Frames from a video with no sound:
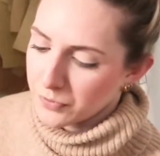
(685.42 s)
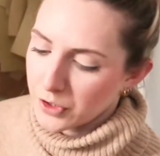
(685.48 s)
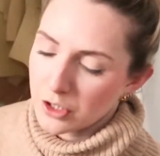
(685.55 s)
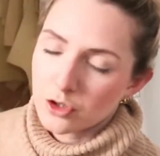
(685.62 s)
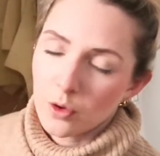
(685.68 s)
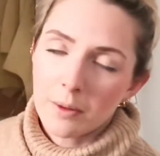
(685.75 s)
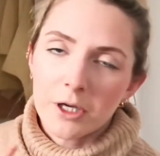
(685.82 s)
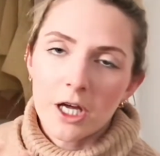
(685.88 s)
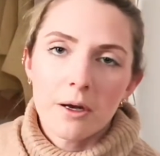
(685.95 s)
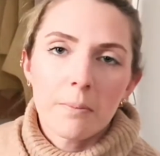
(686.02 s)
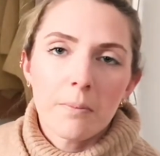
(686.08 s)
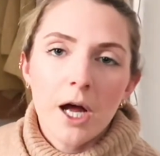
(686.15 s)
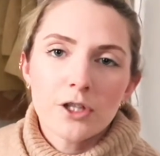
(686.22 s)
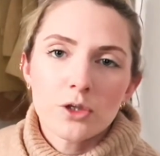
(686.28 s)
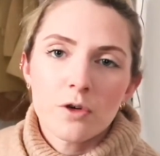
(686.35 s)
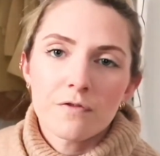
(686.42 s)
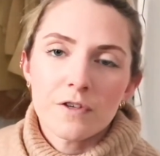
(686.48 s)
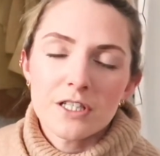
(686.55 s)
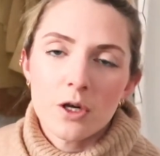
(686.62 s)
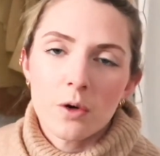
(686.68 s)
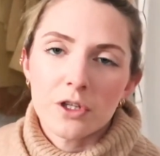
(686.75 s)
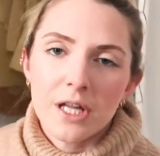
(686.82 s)
So might do a
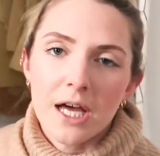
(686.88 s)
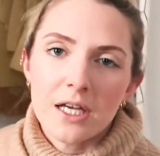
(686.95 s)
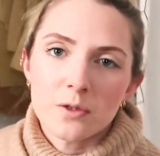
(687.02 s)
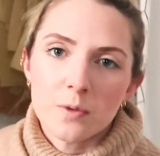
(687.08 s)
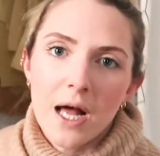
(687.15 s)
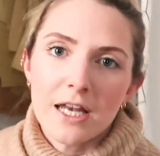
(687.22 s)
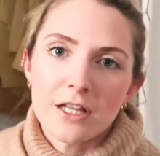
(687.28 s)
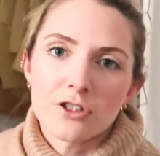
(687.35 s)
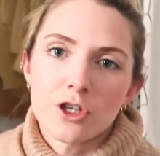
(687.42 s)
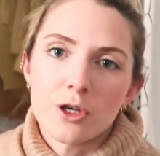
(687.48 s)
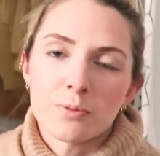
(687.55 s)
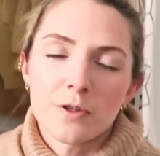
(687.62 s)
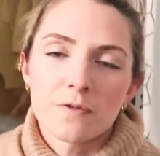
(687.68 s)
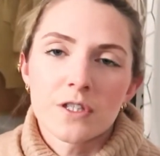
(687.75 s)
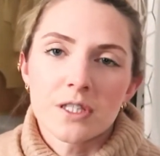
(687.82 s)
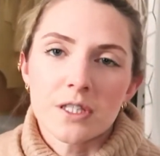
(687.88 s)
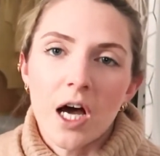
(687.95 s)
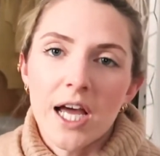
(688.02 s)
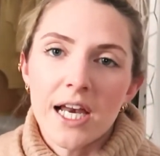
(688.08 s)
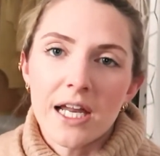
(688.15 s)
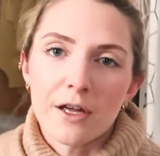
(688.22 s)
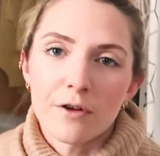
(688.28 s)
video on that as well in terms of
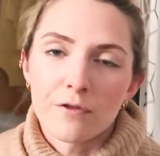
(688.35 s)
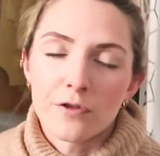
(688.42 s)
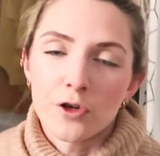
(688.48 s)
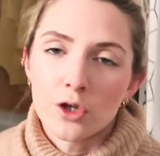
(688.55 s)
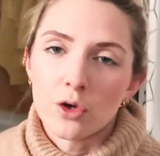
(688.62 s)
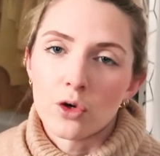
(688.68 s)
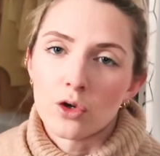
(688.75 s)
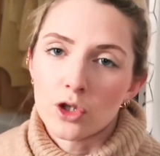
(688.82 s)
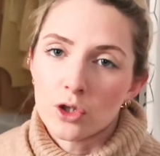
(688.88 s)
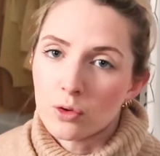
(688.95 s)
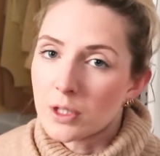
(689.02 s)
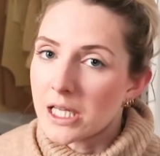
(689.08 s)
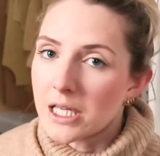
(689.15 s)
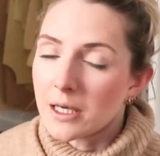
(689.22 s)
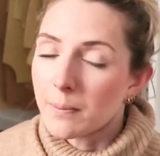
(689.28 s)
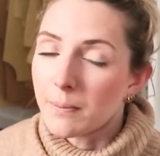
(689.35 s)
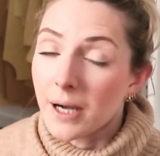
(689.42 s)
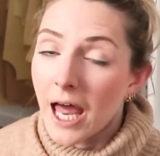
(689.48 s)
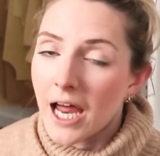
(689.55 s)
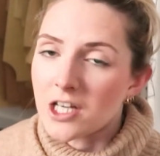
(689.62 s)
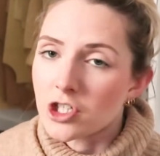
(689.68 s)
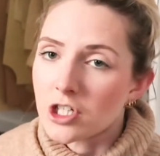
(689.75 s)
styling for your unique
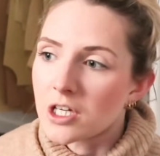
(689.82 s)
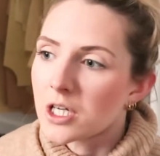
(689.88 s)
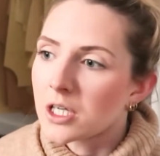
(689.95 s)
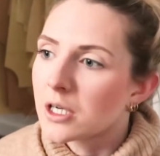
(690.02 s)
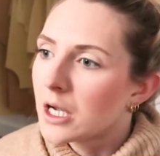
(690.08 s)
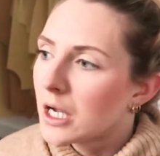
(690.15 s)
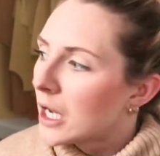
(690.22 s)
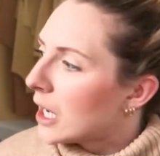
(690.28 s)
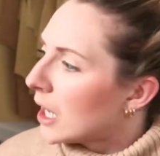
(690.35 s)
complexion,